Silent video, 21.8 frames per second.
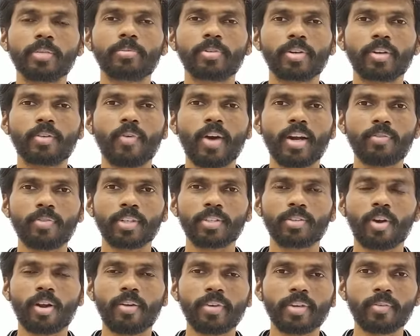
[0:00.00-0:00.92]
required for
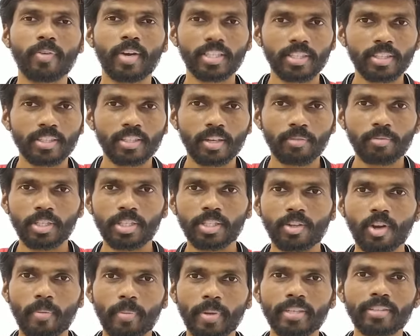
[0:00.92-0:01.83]
solving questions of this
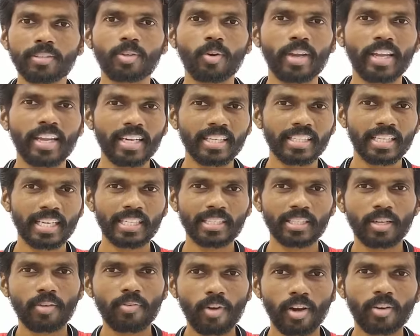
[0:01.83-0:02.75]
topic, so here is a list
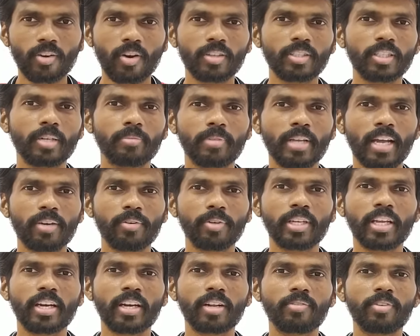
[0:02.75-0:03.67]
of all concepts that we
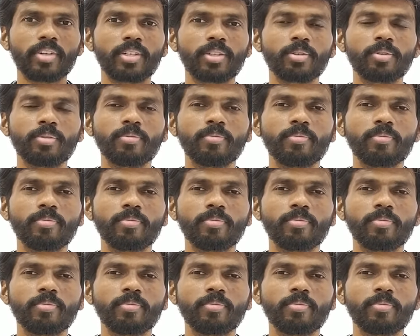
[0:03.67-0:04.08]
can refer to.